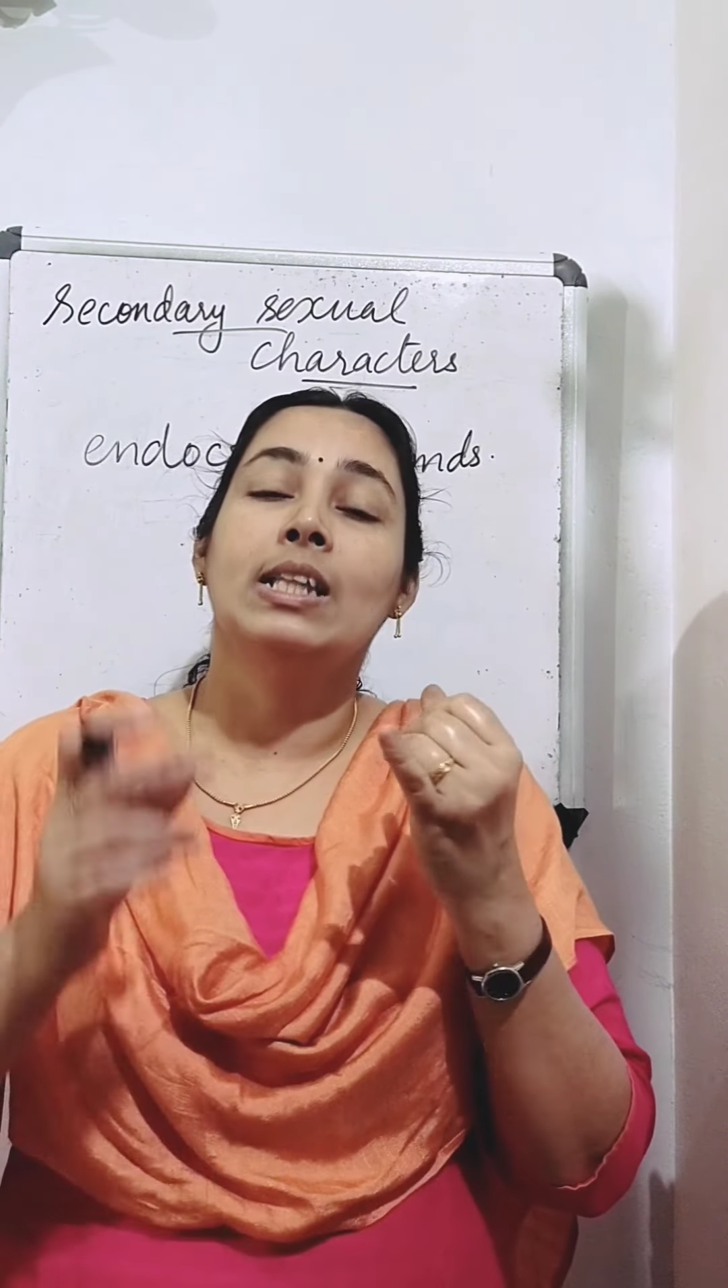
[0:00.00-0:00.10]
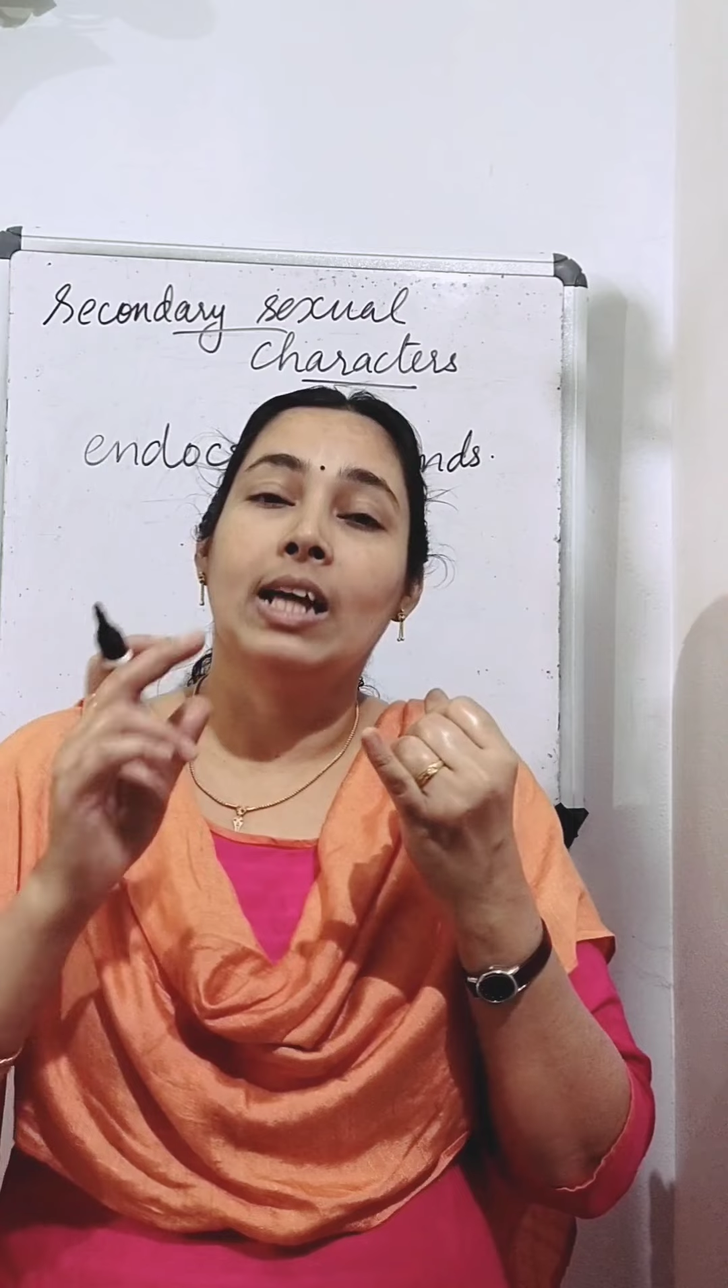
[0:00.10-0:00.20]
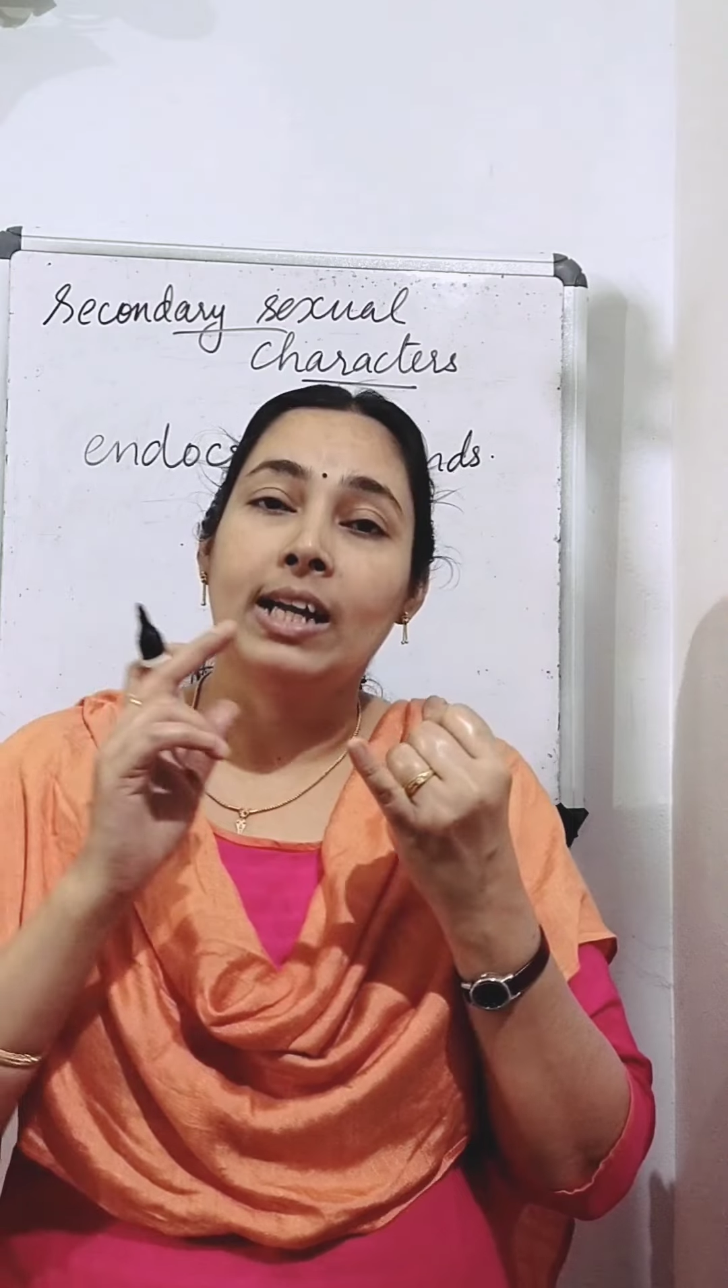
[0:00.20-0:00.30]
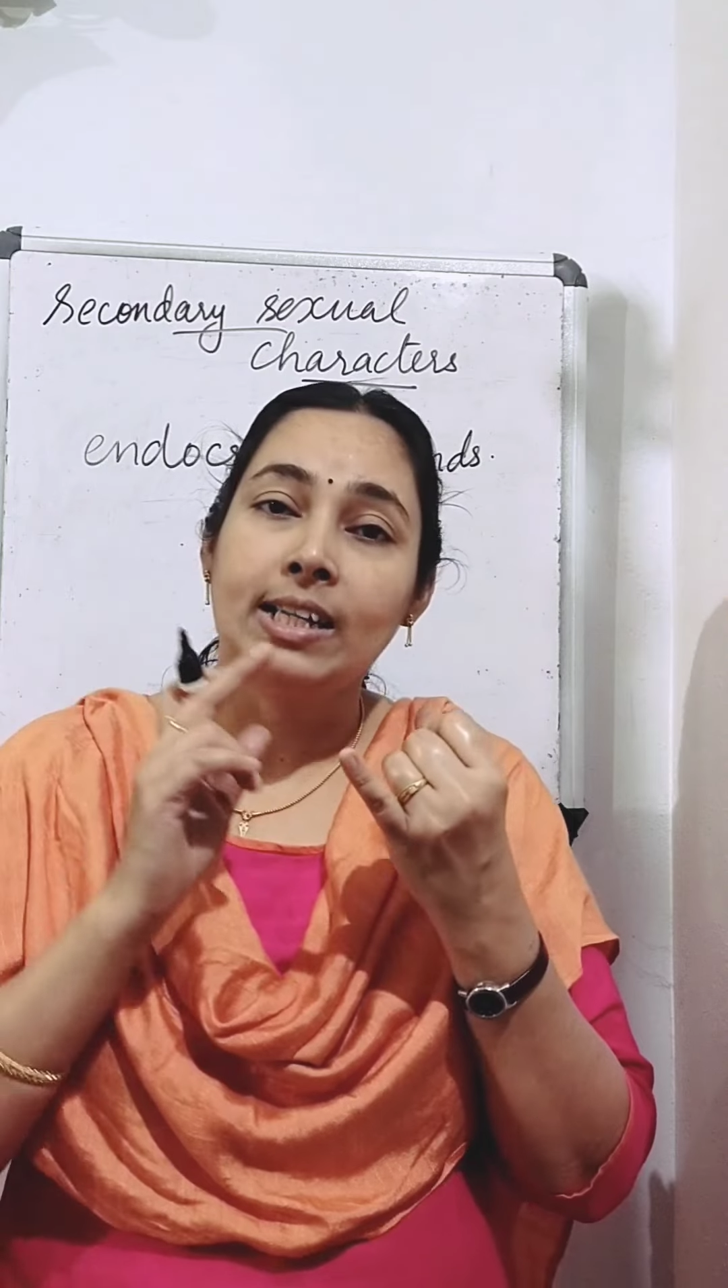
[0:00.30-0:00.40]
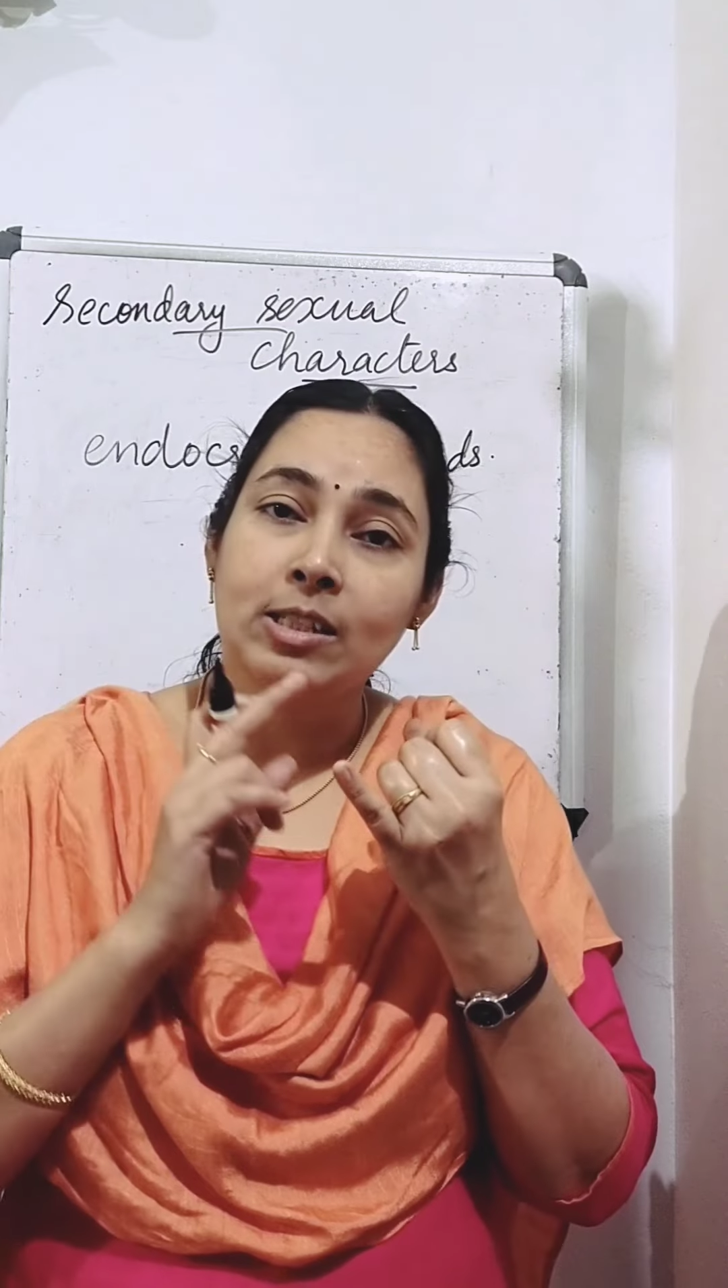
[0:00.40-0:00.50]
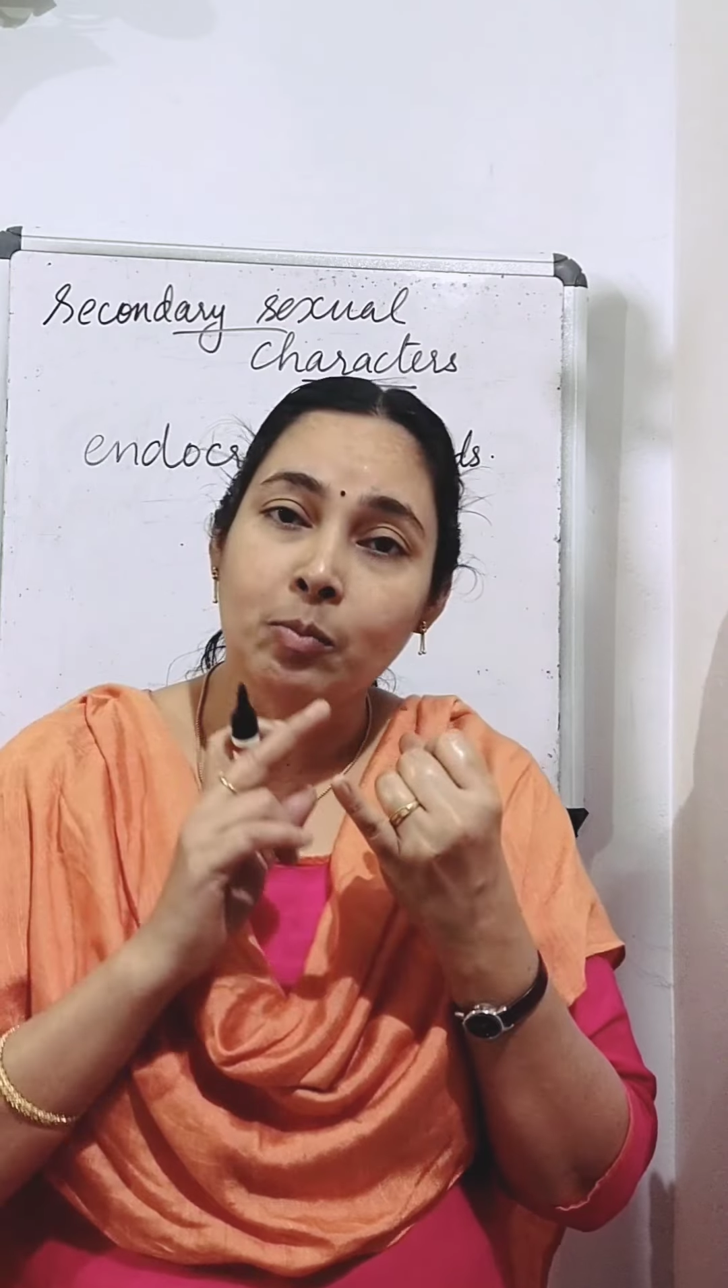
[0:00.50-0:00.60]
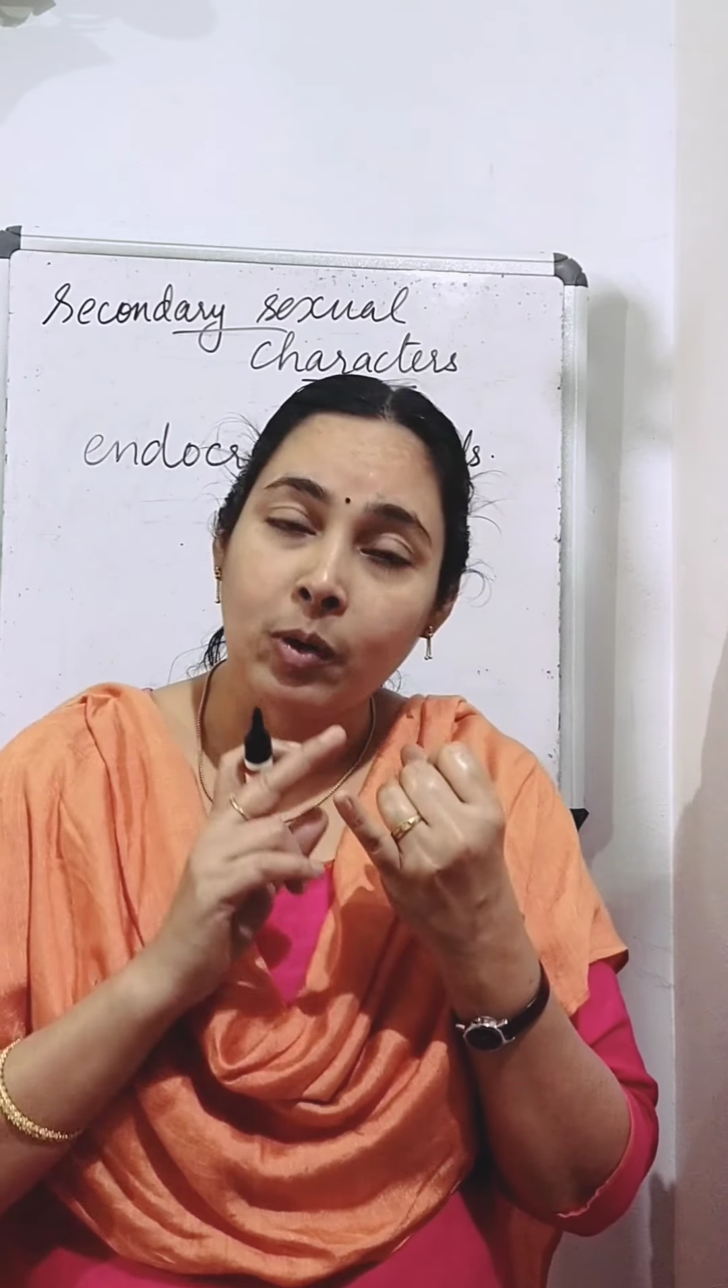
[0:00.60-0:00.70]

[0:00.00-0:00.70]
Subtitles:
that is